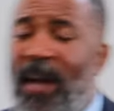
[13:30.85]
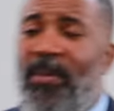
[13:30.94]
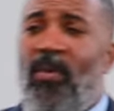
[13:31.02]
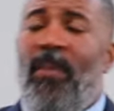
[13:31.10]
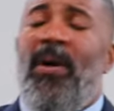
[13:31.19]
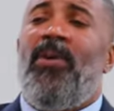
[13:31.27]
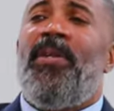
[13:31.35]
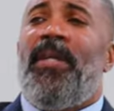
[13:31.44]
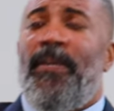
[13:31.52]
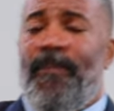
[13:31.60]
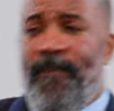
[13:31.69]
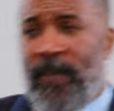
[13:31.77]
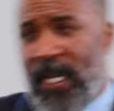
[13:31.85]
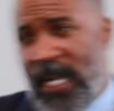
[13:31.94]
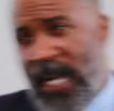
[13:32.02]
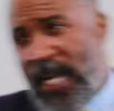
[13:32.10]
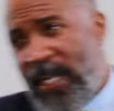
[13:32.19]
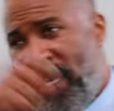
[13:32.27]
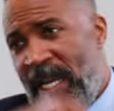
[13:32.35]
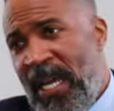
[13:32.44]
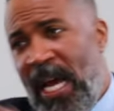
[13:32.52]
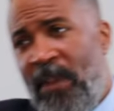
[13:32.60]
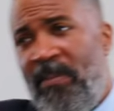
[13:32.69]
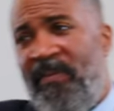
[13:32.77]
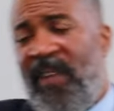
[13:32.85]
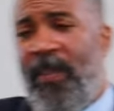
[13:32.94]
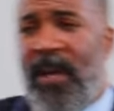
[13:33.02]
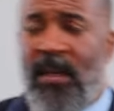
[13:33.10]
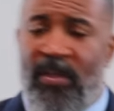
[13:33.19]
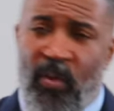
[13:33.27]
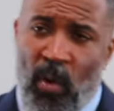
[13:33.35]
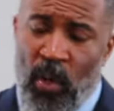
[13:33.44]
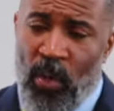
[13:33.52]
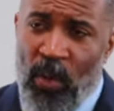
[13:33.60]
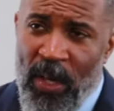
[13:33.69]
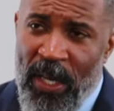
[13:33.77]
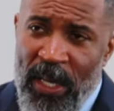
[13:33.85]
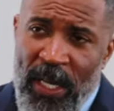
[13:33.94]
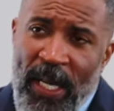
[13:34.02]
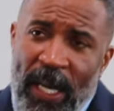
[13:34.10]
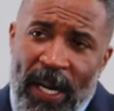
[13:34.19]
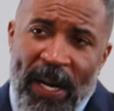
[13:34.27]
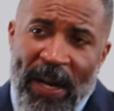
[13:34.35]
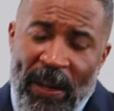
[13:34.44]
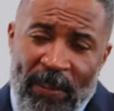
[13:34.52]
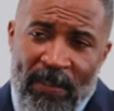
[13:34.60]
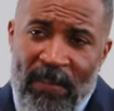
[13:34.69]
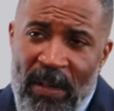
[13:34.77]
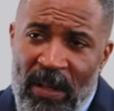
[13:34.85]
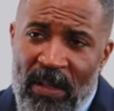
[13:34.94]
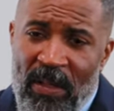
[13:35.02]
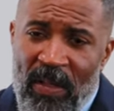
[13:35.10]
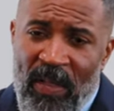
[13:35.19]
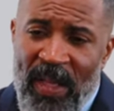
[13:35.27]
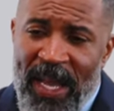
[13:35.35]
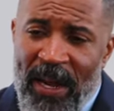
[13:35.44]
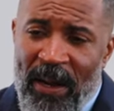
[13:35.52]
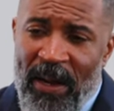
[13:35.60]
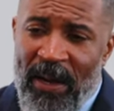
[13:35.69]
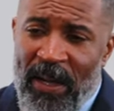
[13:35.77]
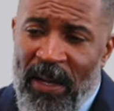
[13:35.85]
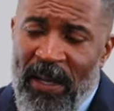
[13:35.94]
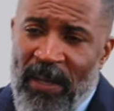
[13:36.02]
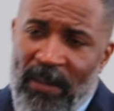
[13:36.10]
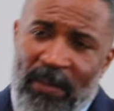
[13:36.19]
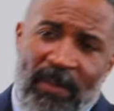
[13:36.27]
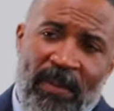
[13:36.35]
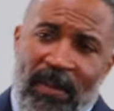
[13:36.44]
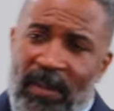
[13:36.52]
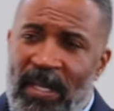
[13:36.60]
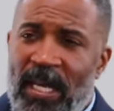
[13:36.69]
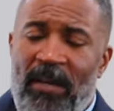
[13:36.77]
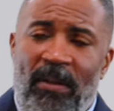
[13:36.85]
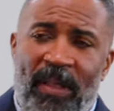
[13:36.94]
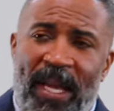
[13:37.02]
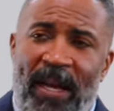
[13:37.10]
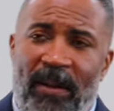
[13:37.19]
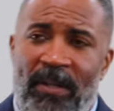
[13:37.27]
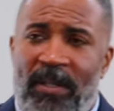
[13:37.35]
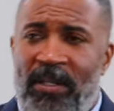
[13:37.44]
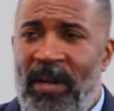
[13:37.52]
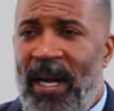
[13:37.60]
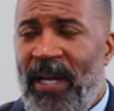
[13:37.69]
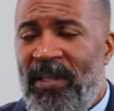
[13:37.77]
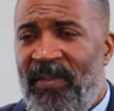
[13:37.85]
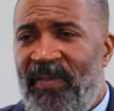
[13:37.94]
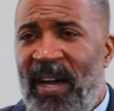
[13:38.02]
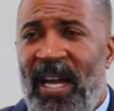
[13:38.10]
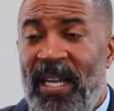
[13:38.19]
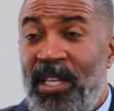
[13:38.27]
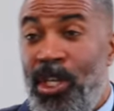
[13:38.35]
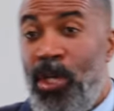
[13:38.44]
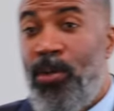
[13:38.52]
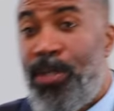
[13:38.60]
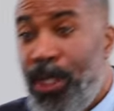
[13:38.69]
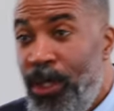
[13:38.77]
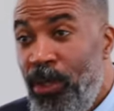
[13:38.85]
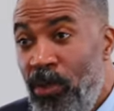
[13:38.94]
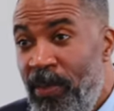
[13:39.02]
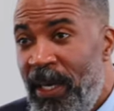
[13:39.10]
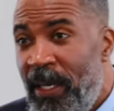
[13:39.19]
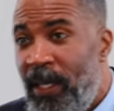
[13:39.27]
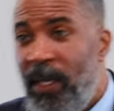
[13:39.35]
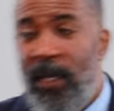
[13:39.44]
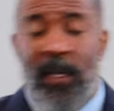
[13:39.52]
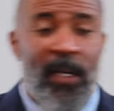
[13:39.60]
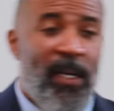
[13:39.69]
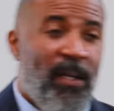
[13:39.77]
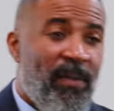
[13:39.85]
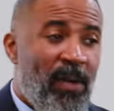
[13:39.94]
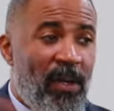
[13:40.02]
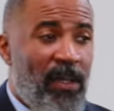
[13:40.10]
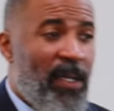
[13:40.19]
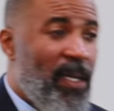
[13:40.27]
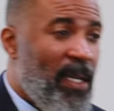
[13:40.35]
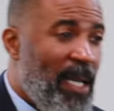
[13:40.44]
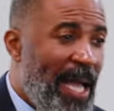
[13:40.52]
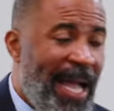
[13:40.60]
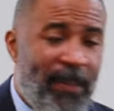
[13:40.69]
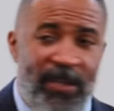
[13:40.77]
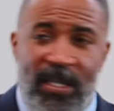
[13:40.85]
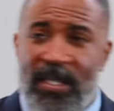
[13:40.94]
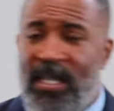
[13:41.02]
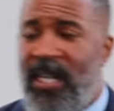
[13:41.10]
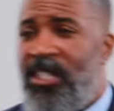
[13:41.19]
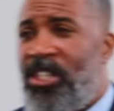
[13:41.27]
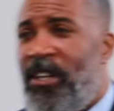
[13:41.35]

remote and I'm flipping through their deal there to try to find YouTube of all the apps and such,